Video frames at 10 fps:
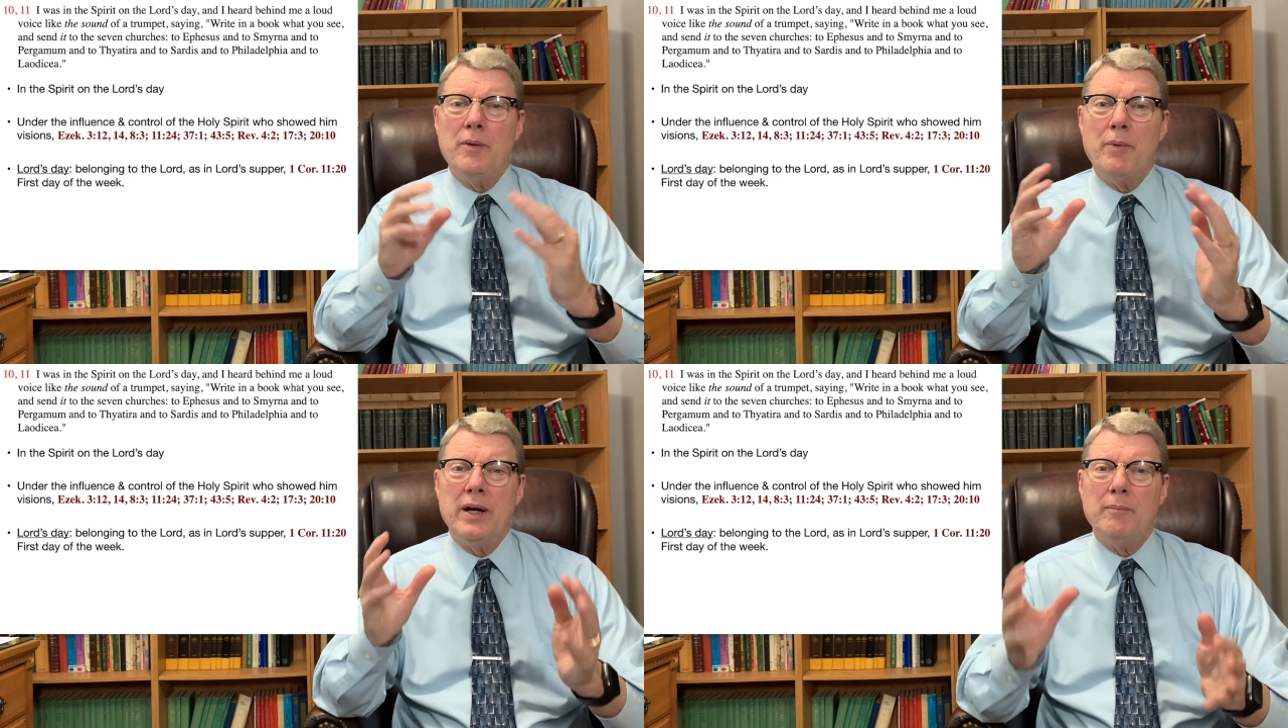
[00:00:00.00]

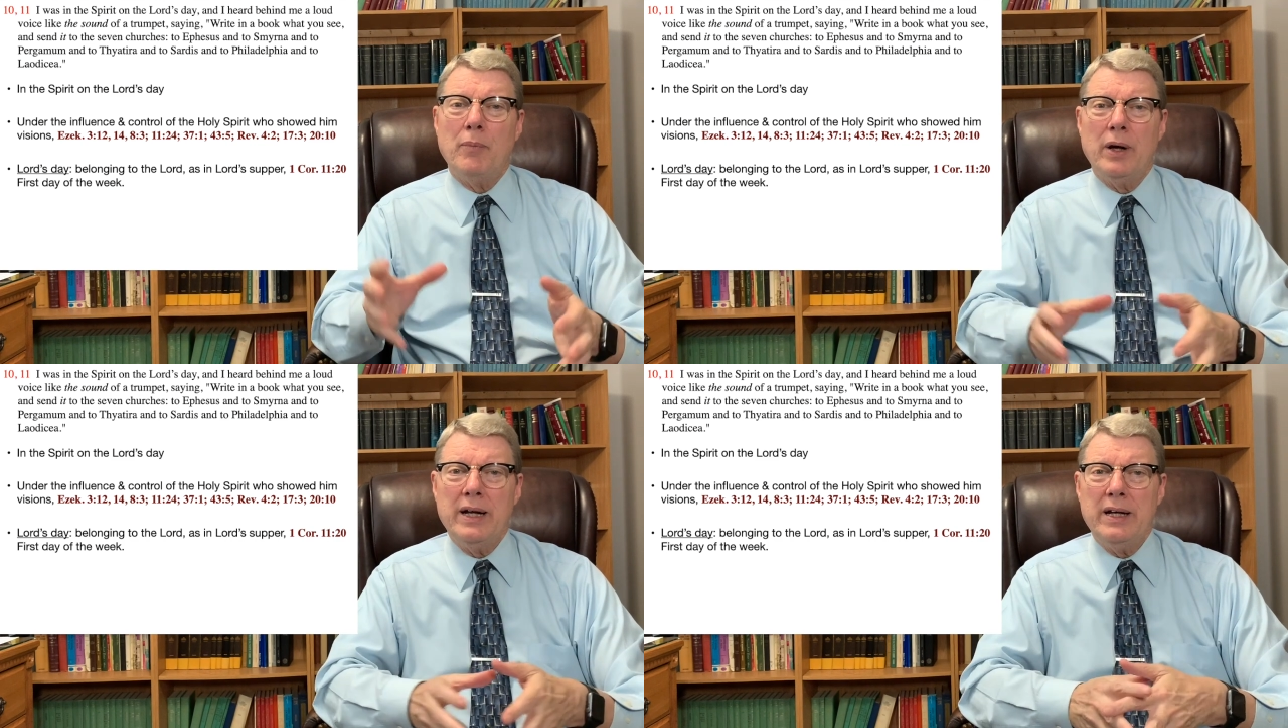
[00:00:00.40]
to break
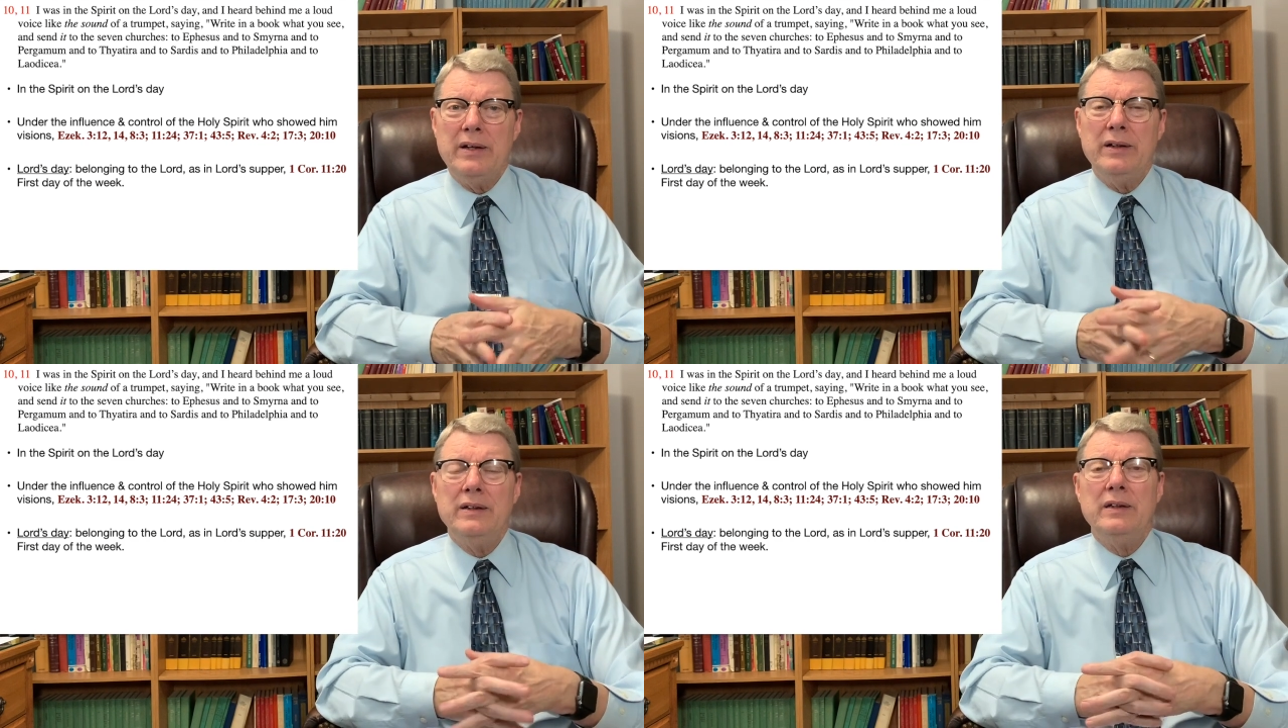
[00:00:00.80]

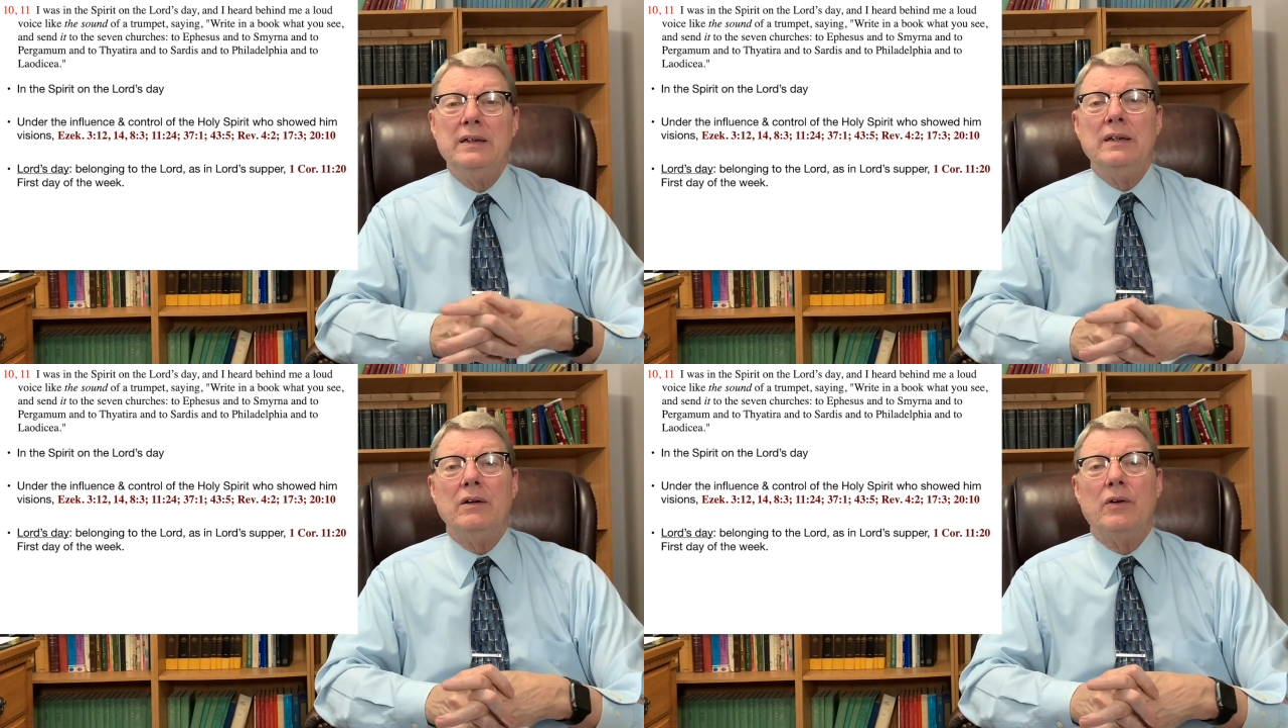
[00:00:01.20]
bread
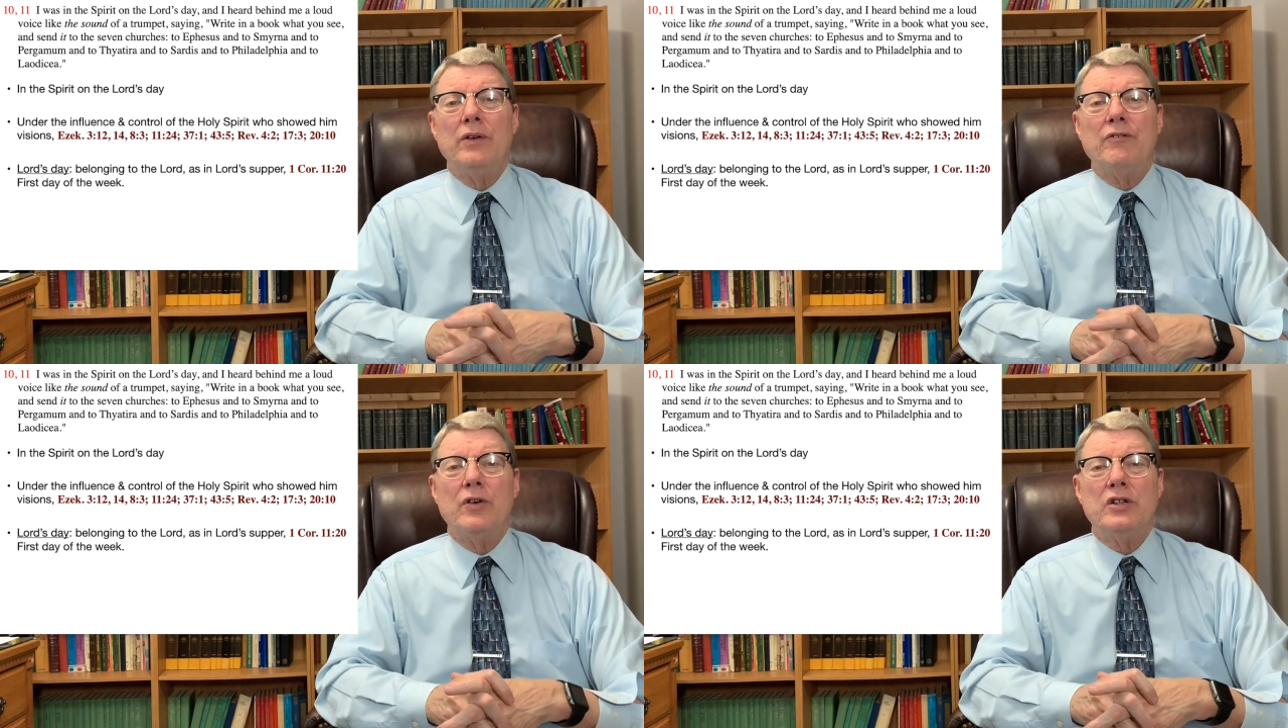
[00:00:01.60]
on
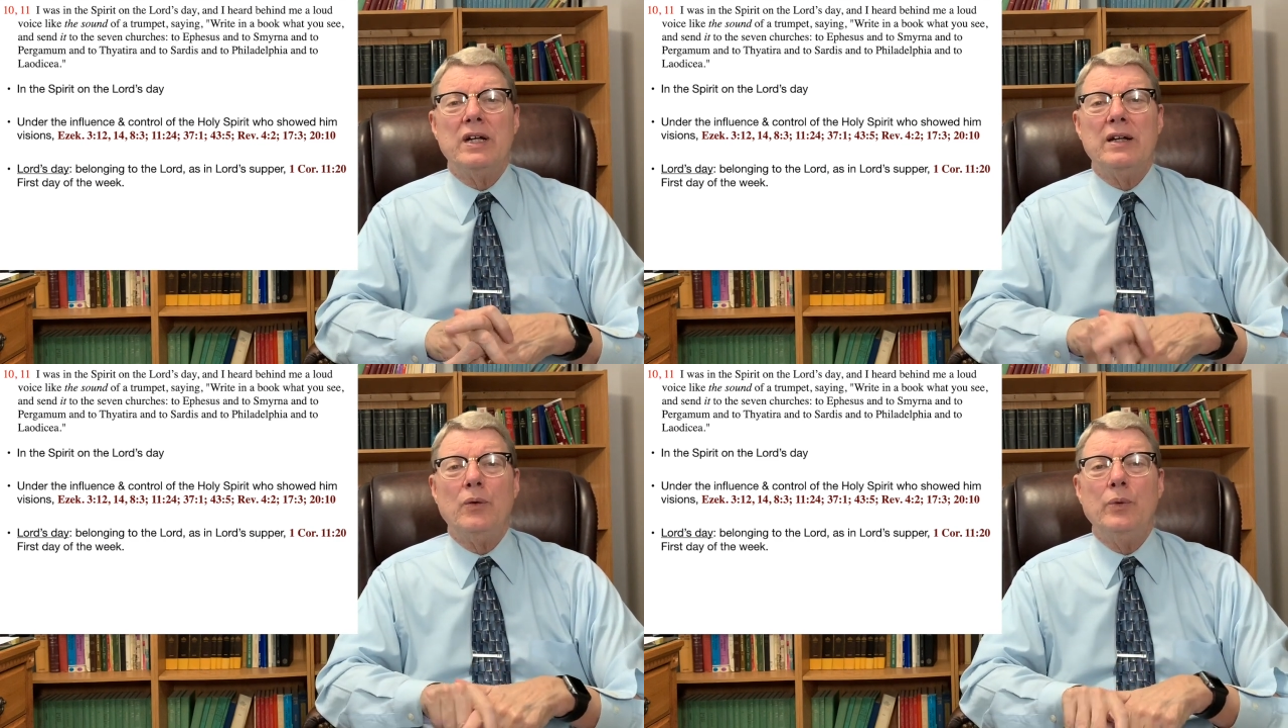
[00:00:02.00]
the first
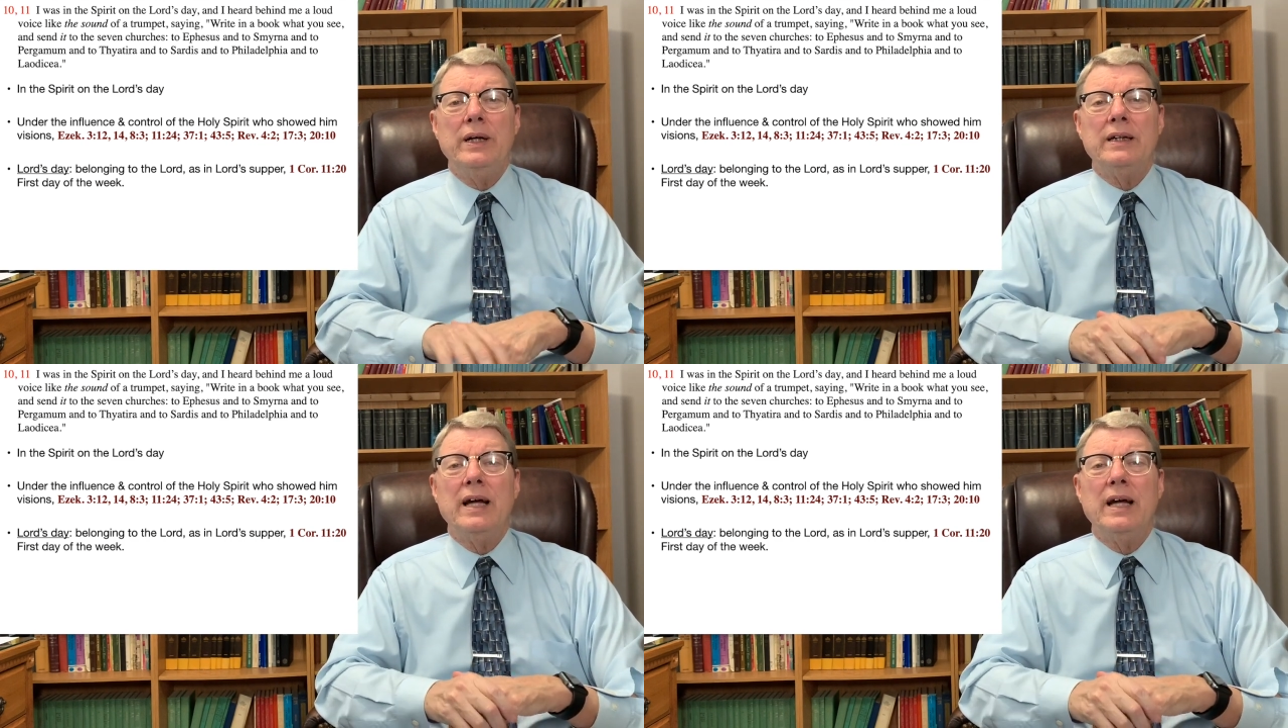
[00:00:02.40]
day of the week.